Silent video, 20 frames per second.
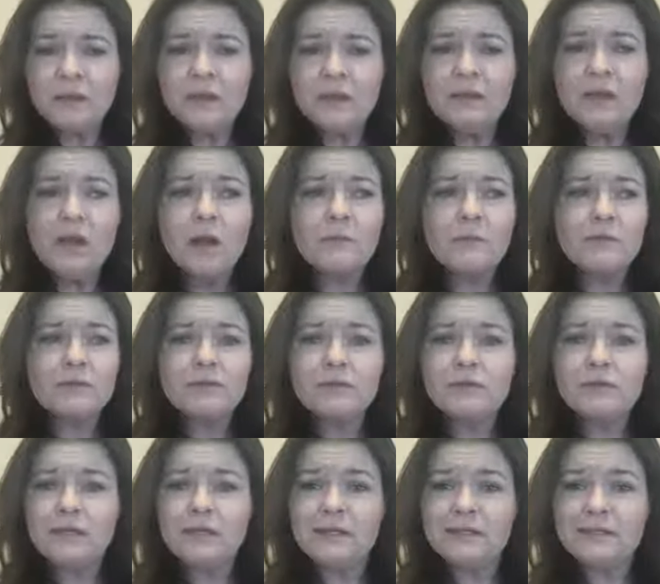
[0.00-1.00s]

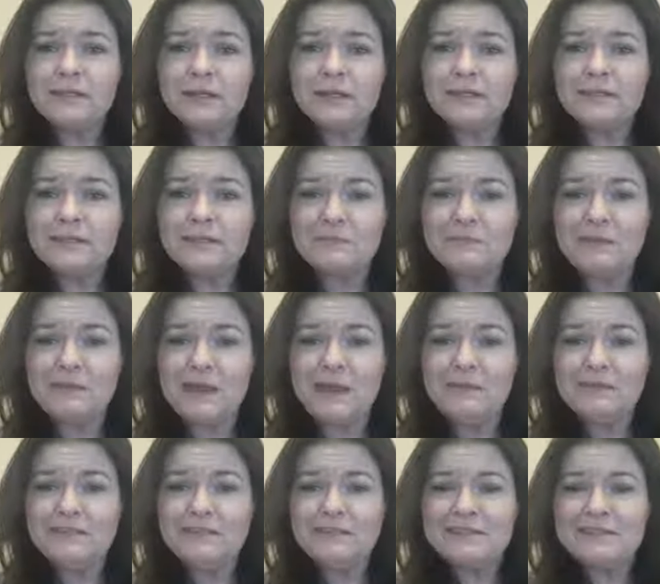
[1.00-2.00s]
opportunity to be
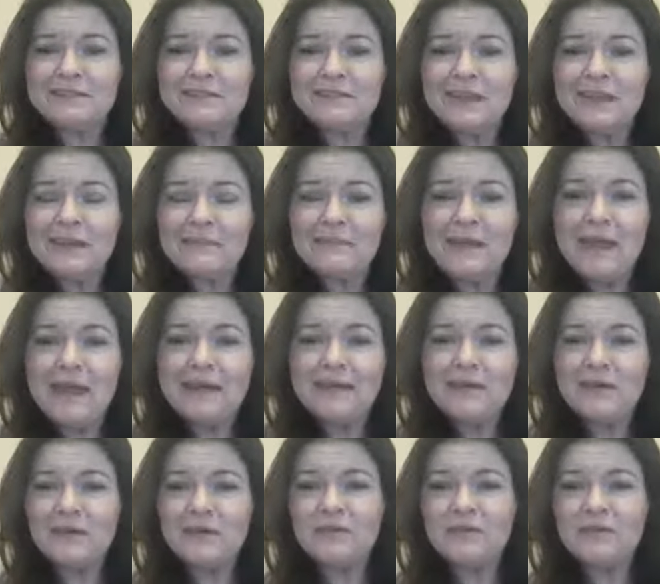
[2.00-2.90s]
able to do like men, who